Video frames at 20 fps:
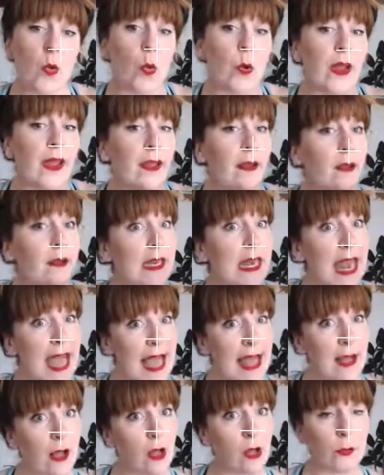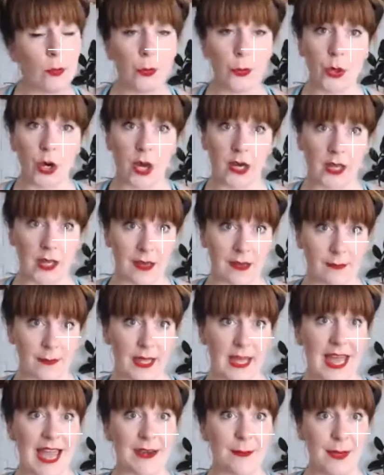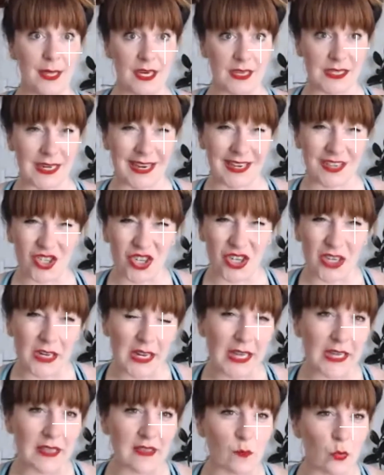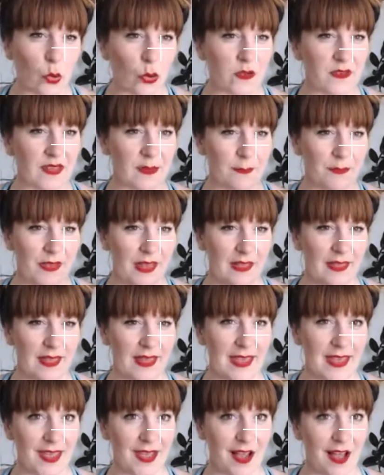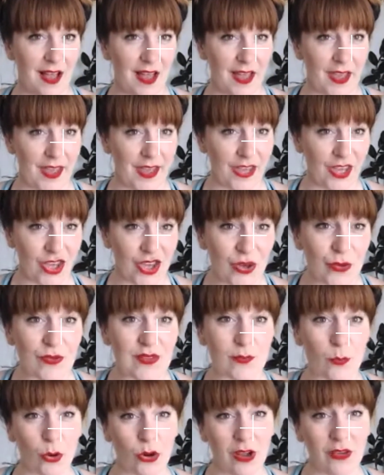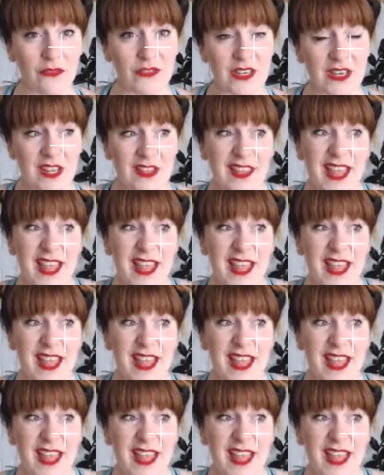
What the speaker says: Where now pranayama and meditation is more something that I use more often.